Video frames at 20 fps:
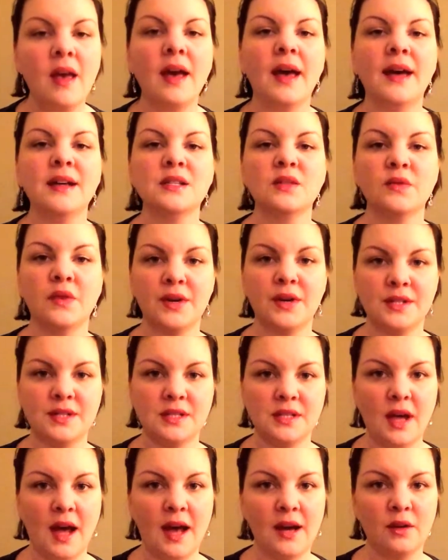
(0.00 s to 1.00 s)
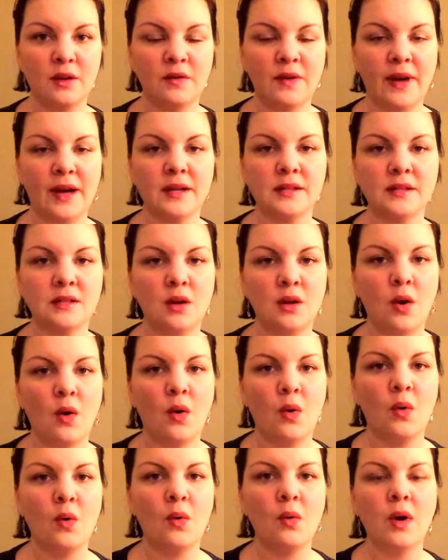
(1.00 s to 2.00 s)
as far as side effects
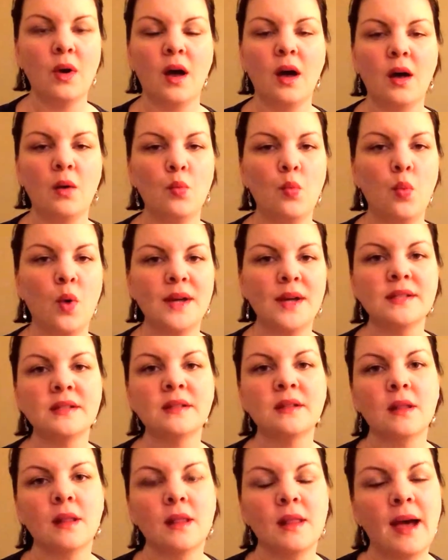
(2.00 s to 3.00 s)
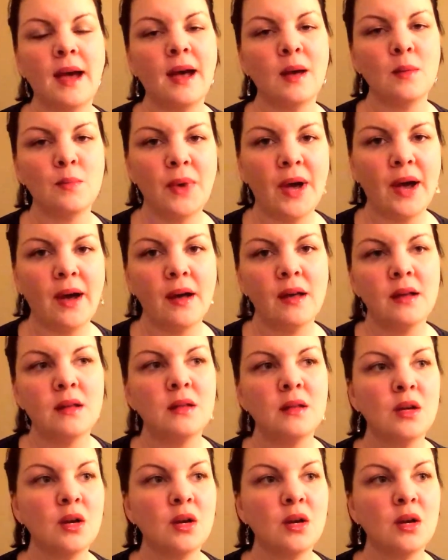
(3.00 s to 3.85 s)
go, wasn't that bad.